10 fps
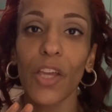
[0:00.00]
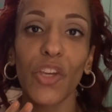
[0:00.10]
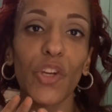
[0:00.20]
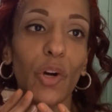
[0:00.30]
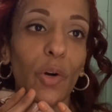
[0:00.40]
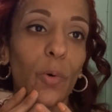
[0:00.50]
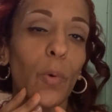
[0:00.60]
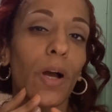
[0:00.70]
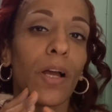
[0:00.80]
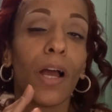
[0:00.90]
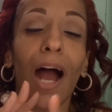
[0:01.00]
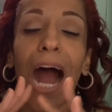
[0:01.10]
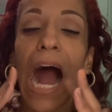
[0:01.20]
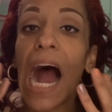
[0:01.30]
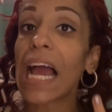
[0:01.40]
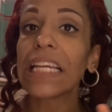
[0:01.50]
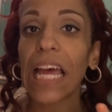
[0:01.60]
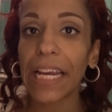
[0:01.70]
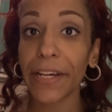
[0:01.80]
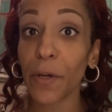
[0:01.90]
you know,
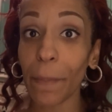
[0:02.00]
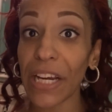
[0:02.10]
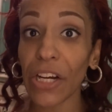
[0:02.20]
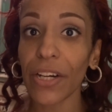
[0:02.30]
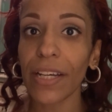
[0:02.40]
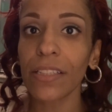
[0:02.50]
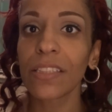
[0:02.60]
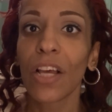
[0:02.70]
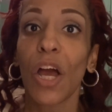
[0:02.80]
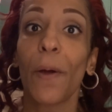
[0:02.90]
highlighted appearance.